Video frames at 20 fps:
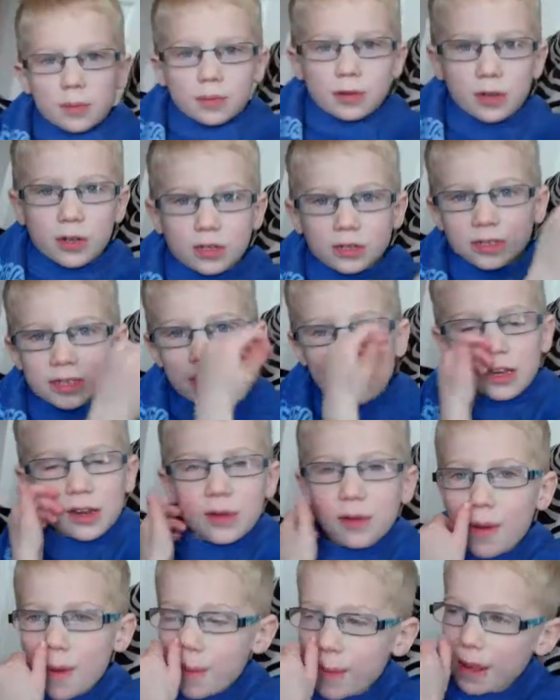going to tell you
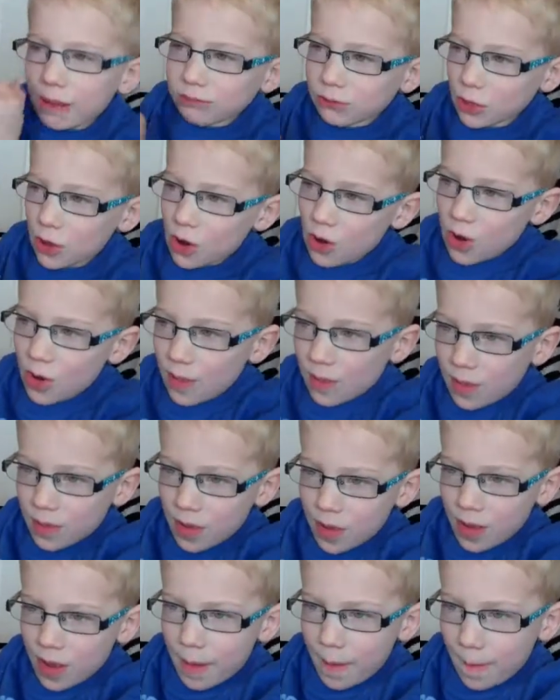about
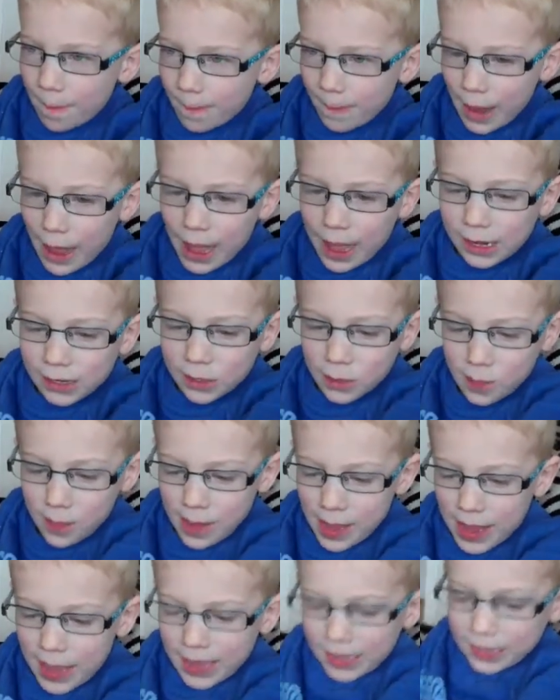panda
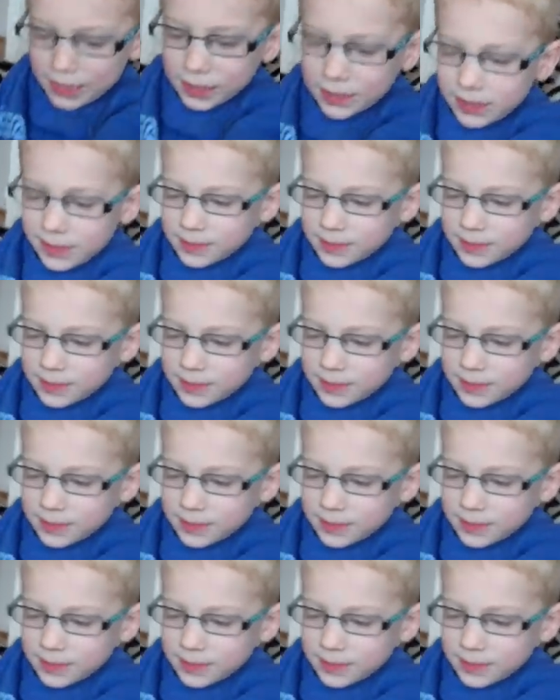bears.